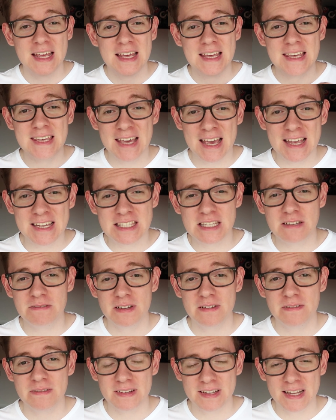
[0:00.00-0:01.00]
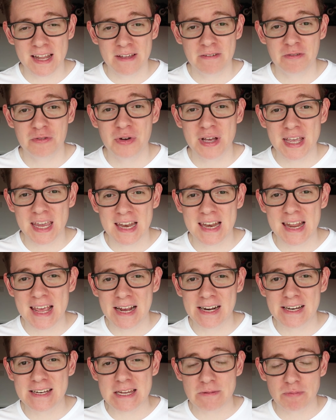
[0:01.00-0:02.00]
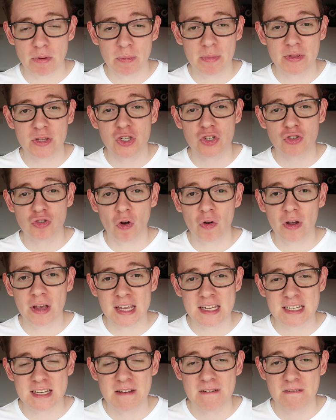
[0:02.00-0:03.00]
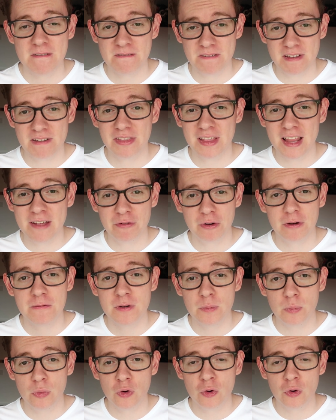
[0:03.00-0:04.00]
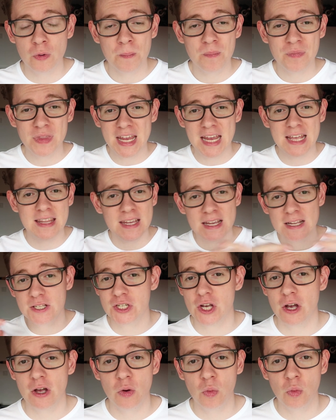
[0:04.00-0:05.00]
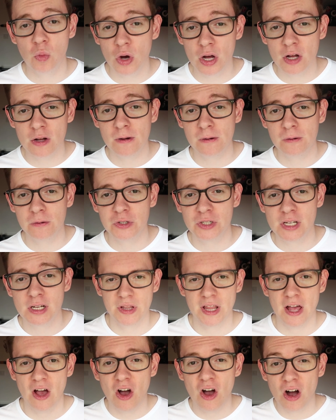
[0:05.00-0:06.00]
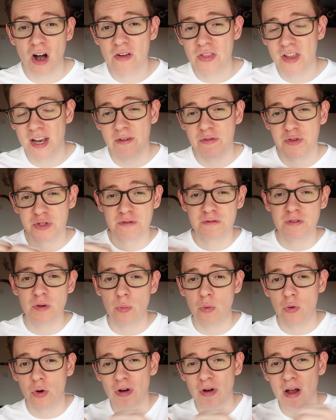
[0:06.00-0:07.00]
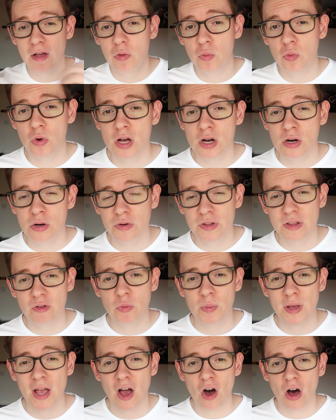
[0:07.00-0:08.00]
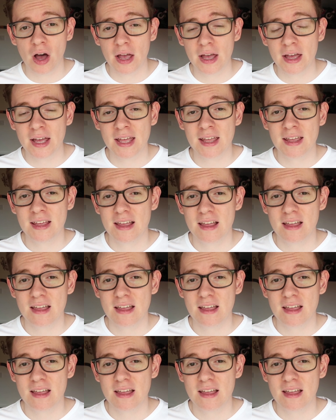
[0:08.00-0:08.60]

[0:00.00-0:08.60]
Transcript: Yes, the 5th level in England is probably the strongest 5th level of football in the entire world, but there are other levels of football around the world that will be higher